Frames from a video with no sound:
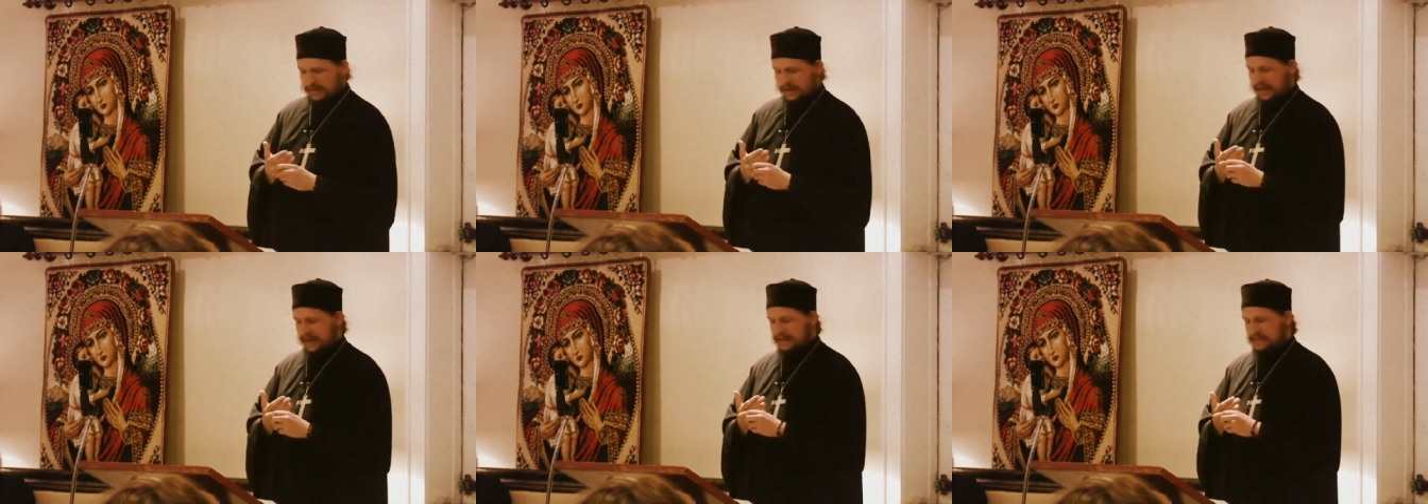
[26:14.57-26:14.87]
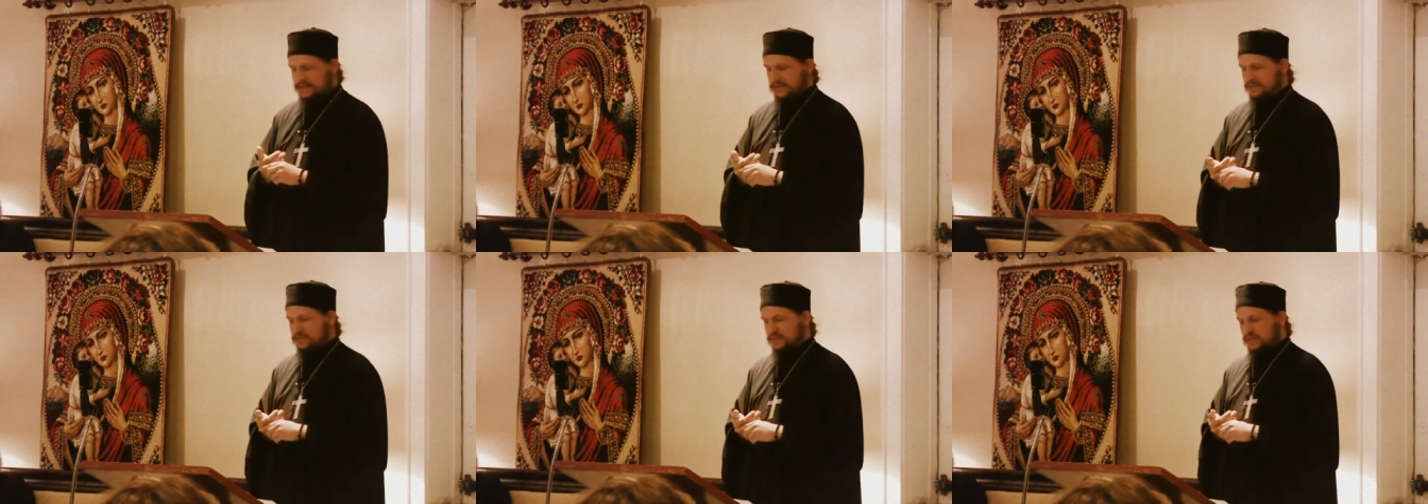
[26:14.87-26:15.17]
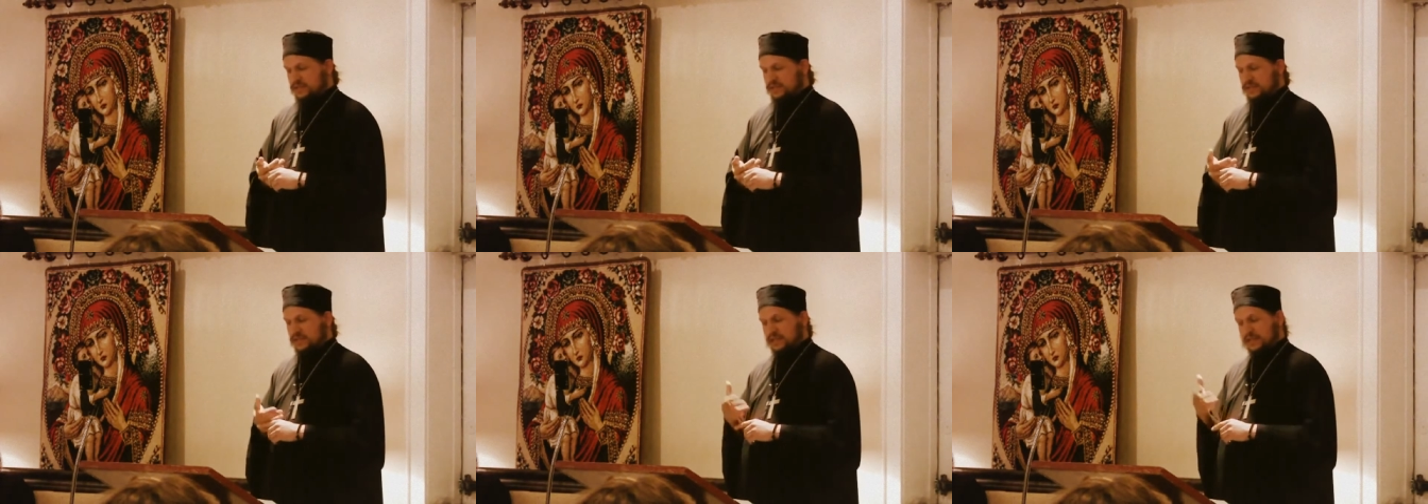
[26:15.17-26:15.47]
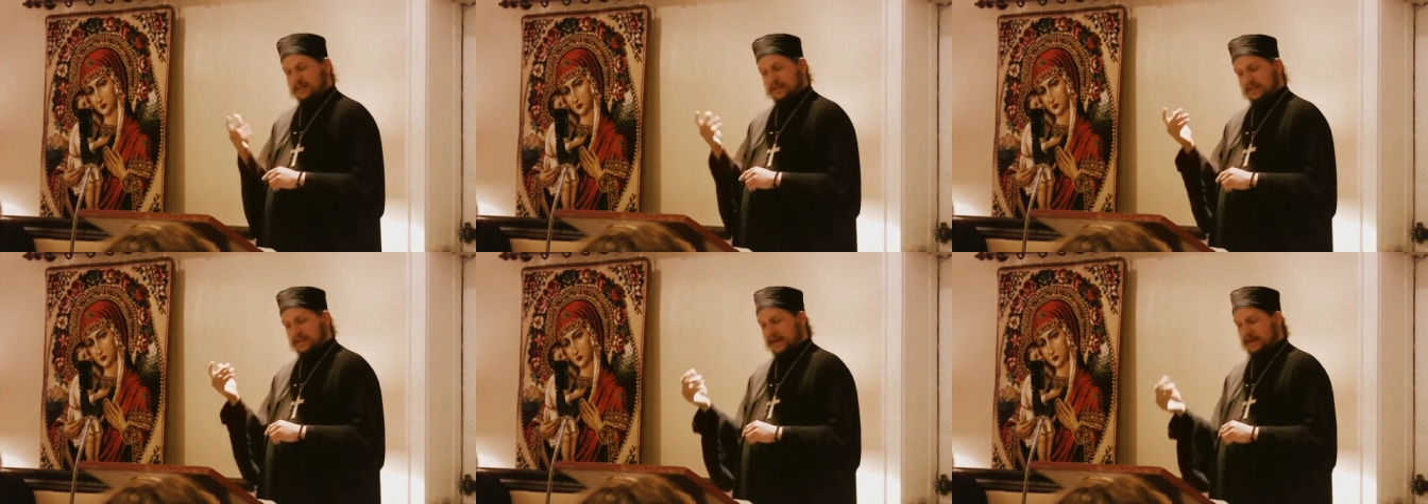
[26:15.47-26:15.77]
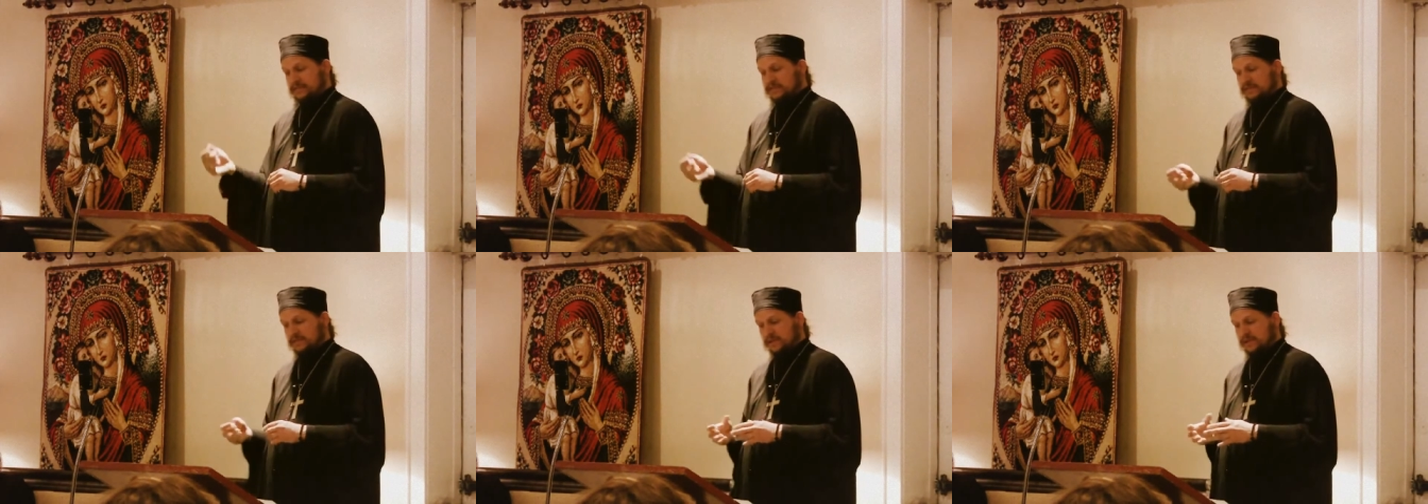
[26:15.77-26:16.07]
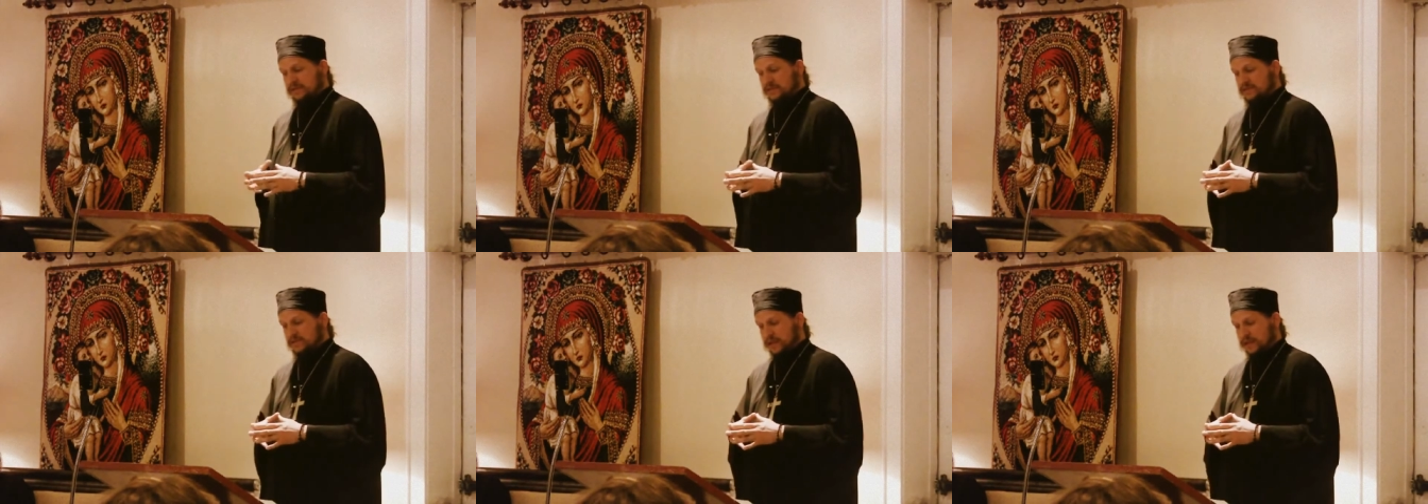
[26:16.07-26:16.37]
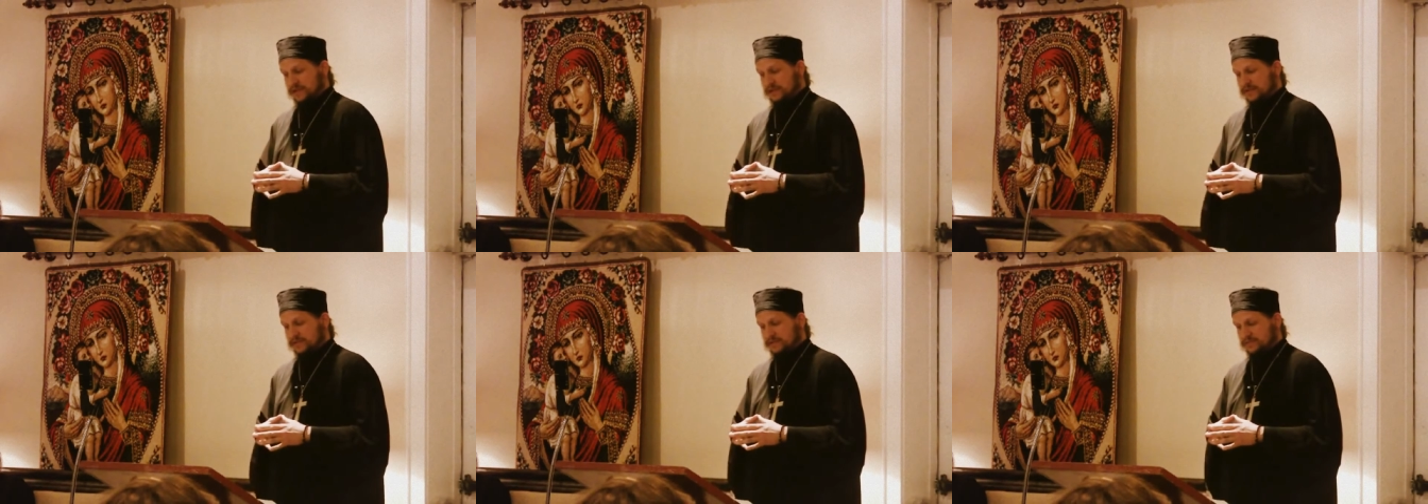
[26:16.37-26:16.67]
as we see in the lives of other
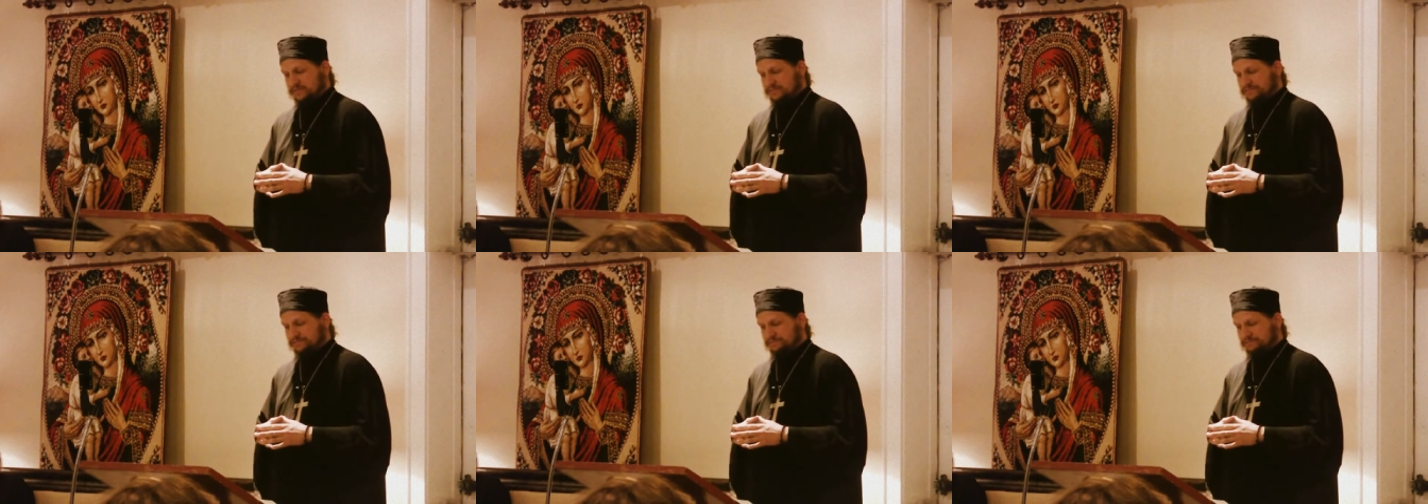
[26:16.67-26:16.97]
saints.